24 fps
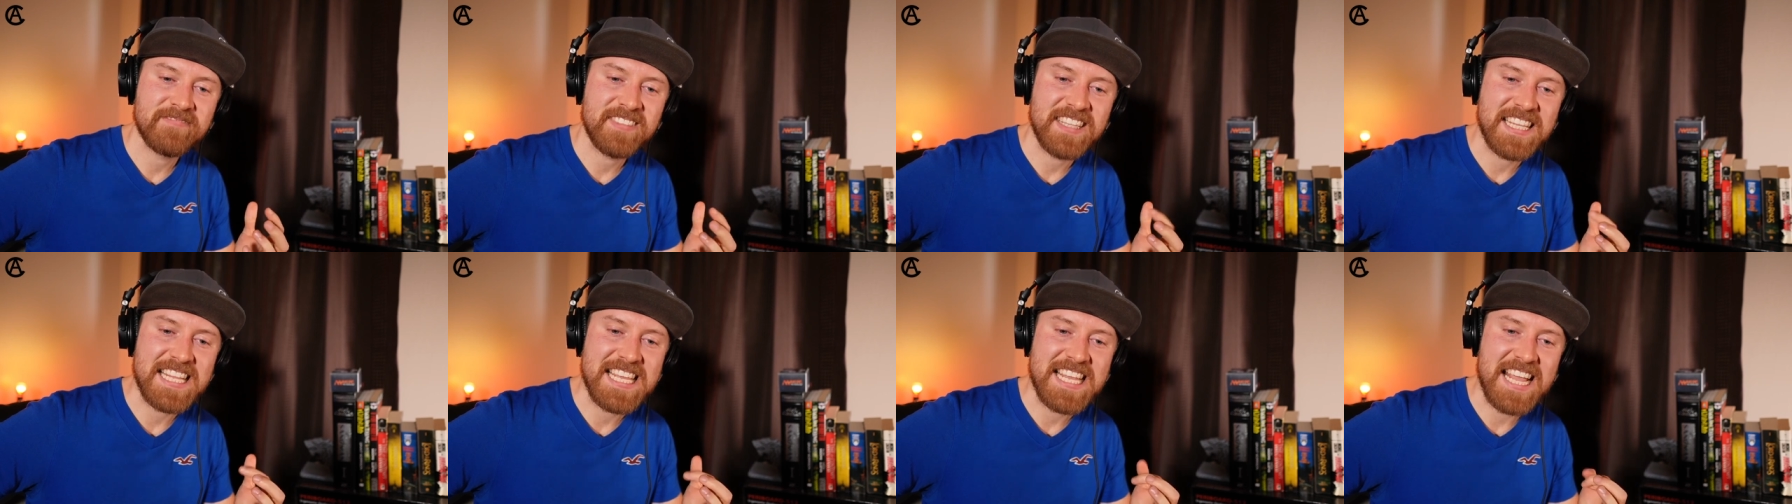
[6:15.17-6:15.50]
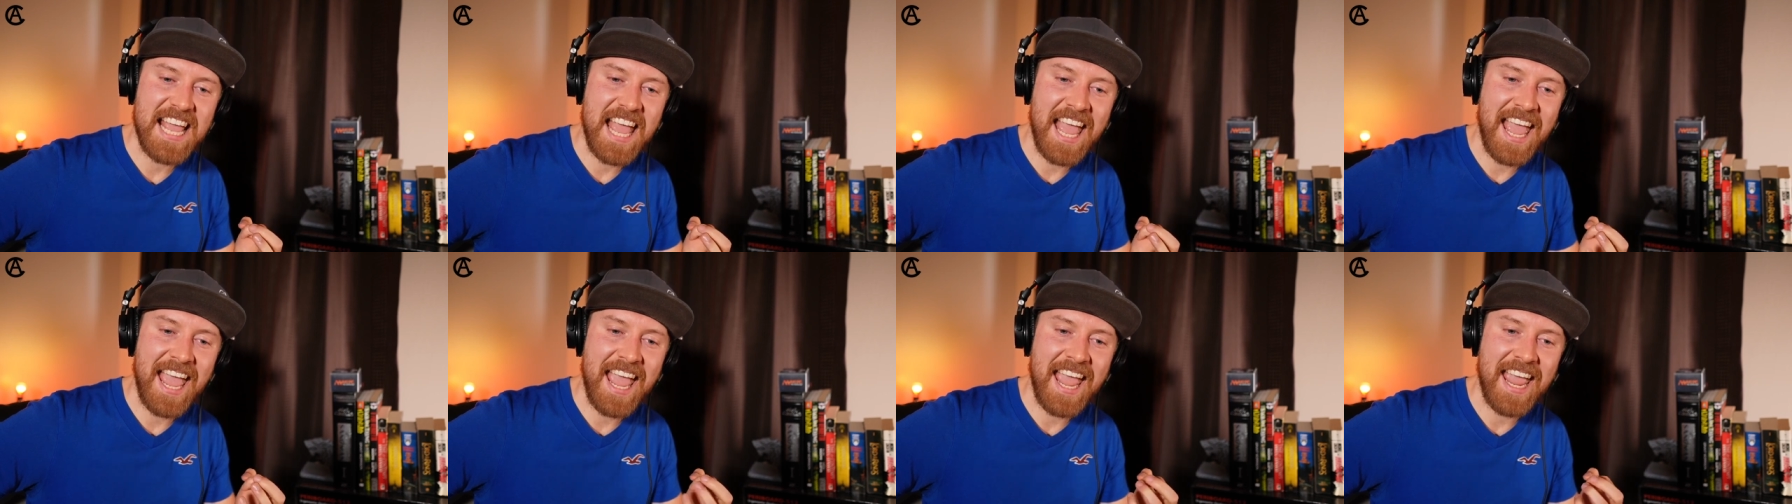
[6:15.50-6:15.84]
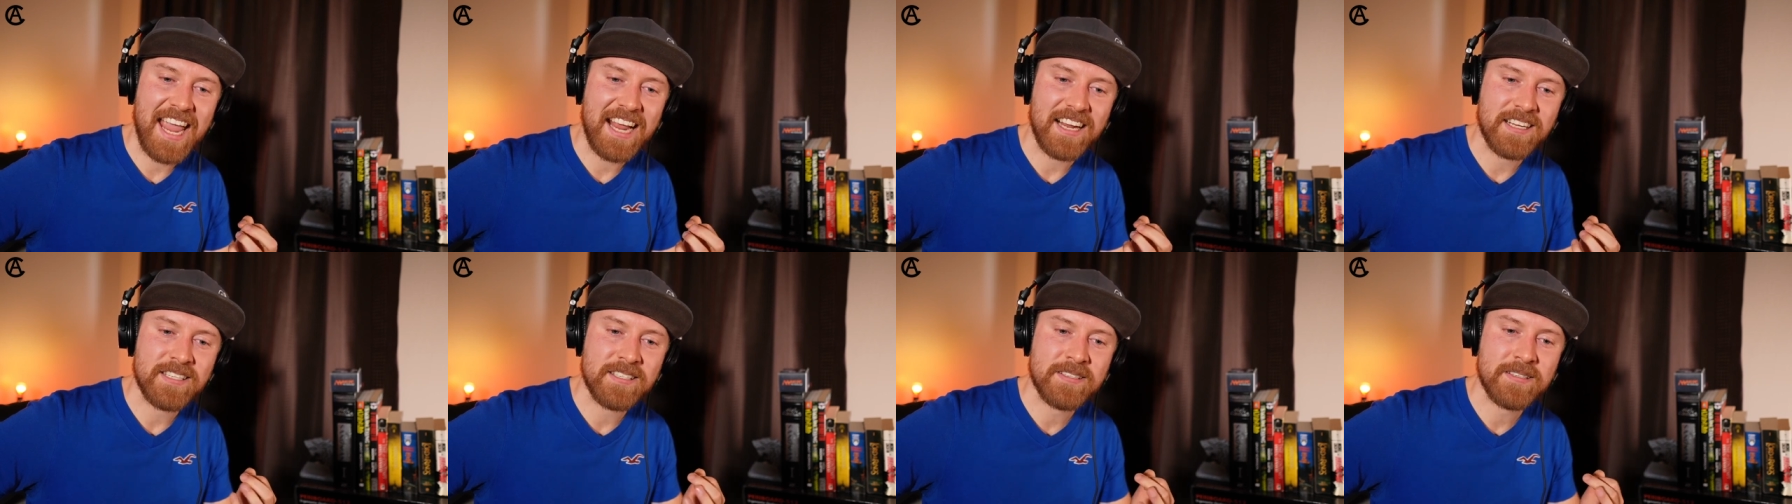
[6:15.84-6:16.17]
the
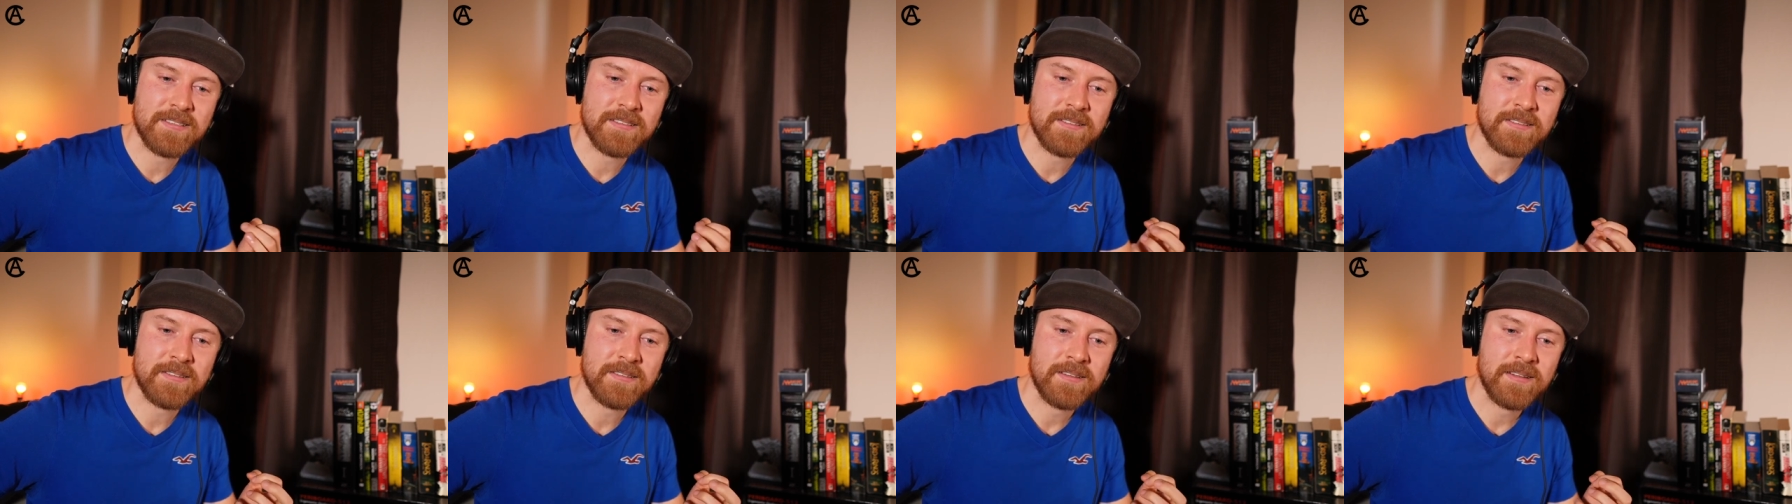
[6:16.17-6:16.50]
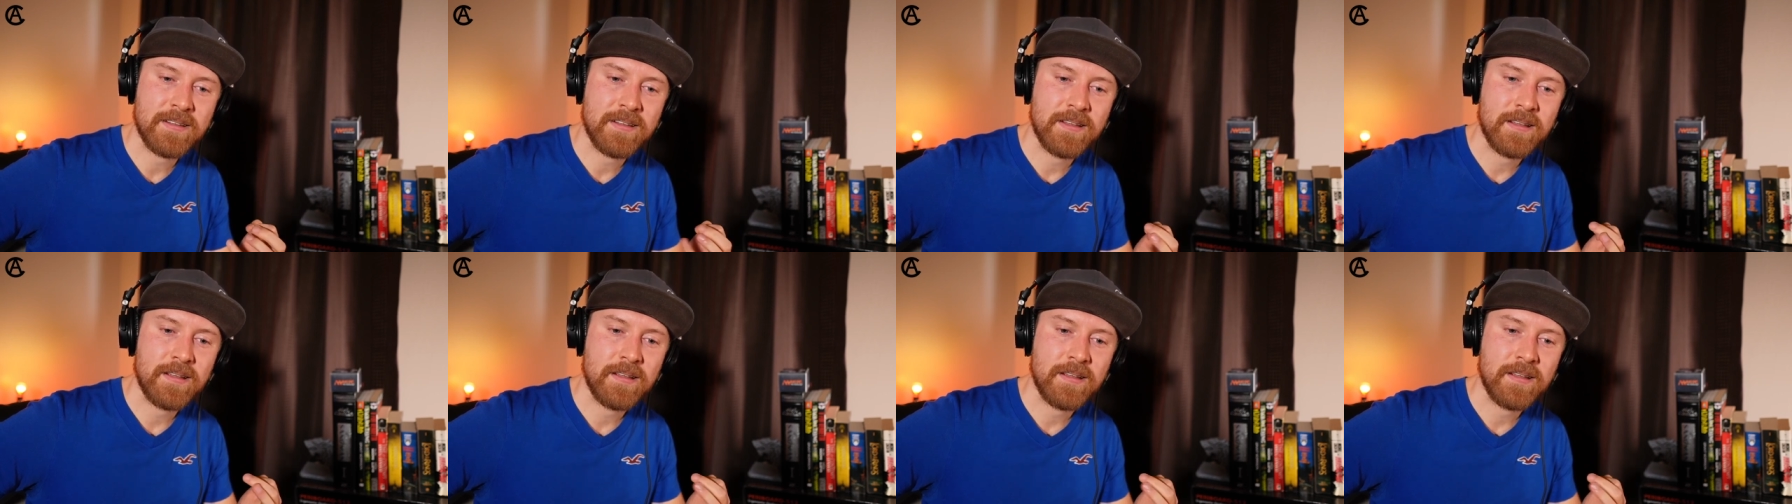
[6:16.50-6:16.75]
angst